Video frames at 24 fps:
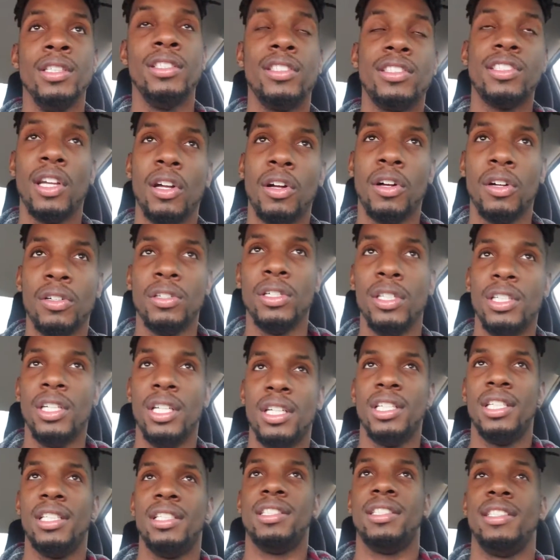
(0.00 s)
So
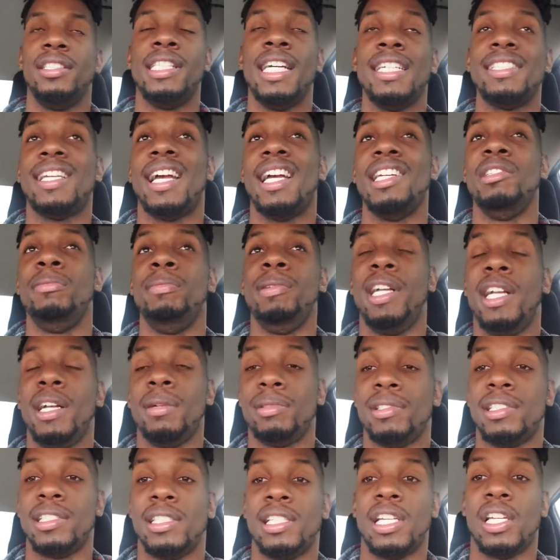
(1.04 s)
that's how you
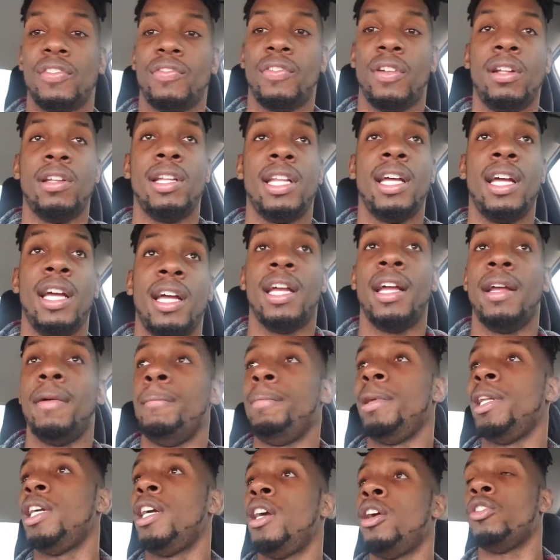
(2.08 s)
become successful
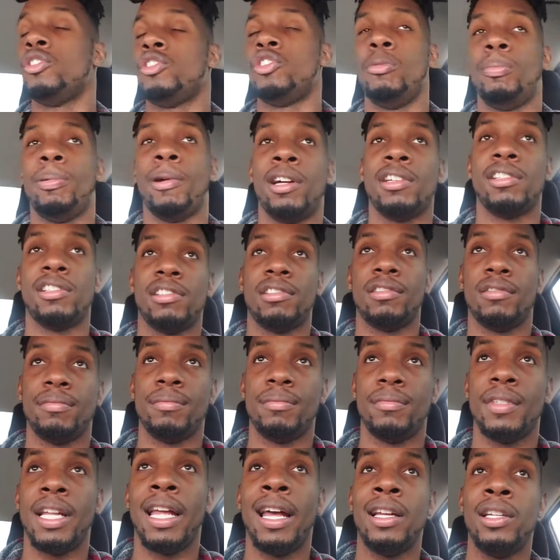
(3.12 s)
online. Be the go-to person.
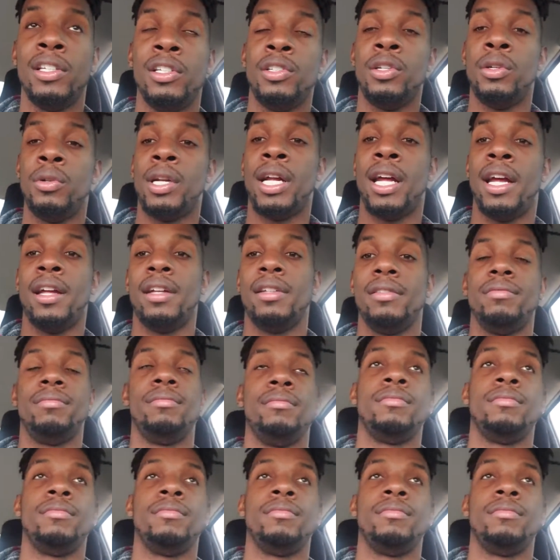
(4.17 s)
How do you do that?